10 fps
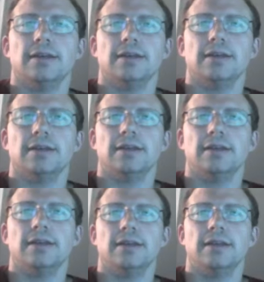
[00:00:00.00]
true.
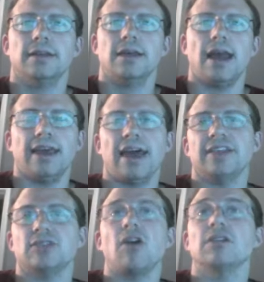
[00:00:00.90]
And again,
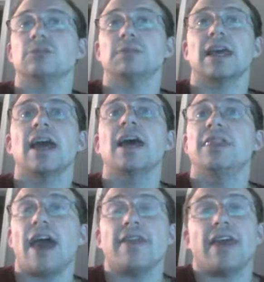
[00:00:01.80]
it's all seems like
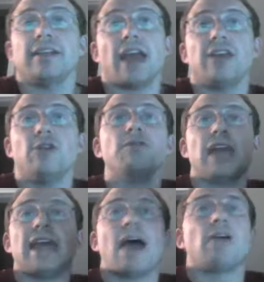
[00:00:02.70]
and and and you've
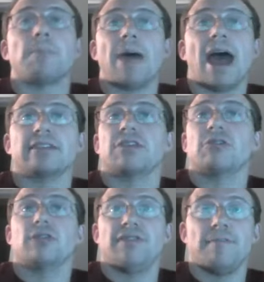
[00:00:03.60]
laid out a path to
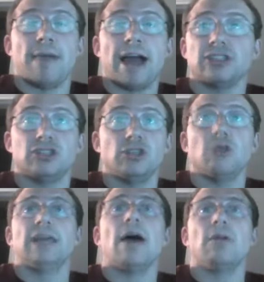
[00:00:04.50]
35 matches, no
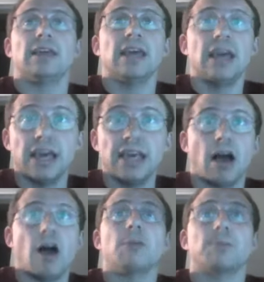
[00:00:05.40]
doubt. Like he
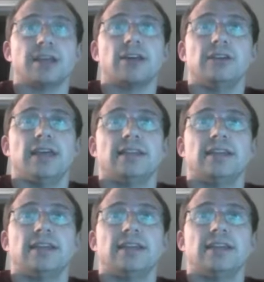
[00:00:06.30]
100 percent could get